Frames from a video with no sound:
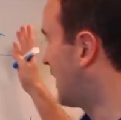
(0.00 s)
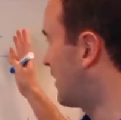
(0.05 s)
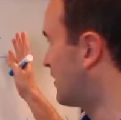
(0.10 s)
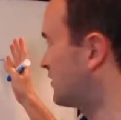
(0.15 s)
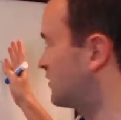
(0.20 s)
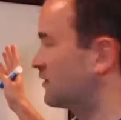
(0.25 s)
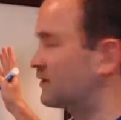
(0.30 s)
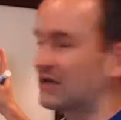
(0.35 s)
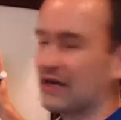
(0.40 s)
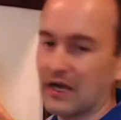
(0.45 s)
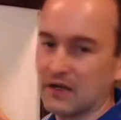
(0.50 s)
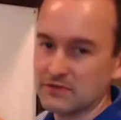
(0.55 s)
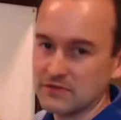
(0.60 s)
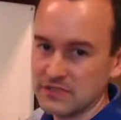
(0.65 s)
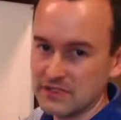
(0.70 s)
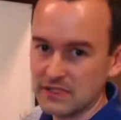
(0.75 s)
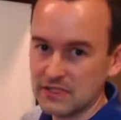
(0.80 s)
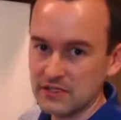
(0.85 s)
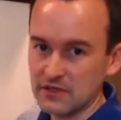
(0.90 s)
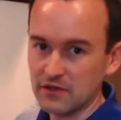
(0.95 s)
Collier
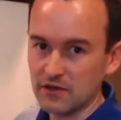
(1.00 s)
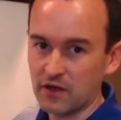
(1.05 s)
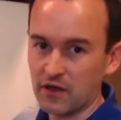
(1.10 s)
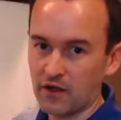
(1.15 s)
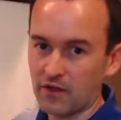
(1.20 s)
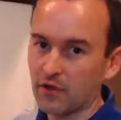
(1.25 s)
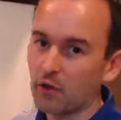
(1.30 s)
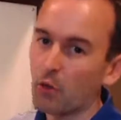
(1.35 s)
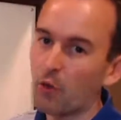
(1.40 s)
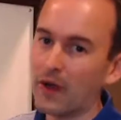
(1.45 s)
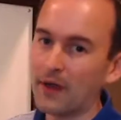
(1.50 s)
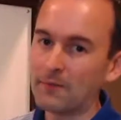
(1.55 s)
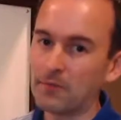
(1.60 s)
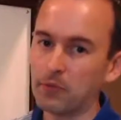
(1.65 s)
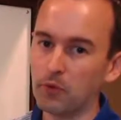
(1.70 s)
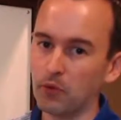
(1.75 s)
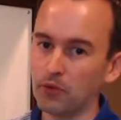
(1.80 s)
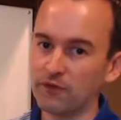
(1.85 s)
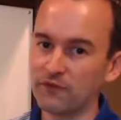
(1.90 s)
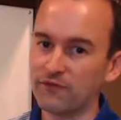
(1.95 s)
County here on the
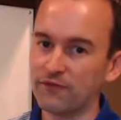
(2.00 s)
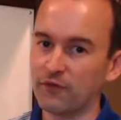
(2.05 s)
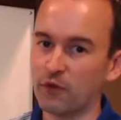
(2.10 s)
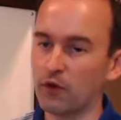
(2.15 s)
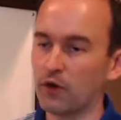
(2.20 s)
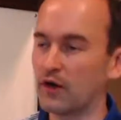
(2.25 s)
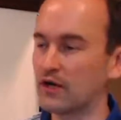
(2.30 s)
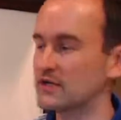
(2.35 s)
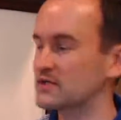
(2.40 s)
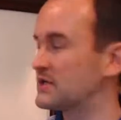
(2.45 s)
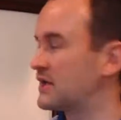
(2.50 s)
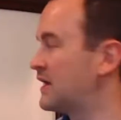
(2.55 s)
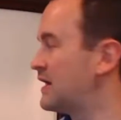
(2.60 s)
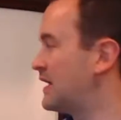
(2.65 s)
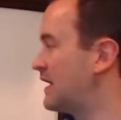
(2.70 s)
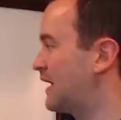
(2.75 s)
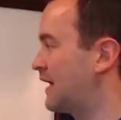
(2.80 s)
whiteboard for us.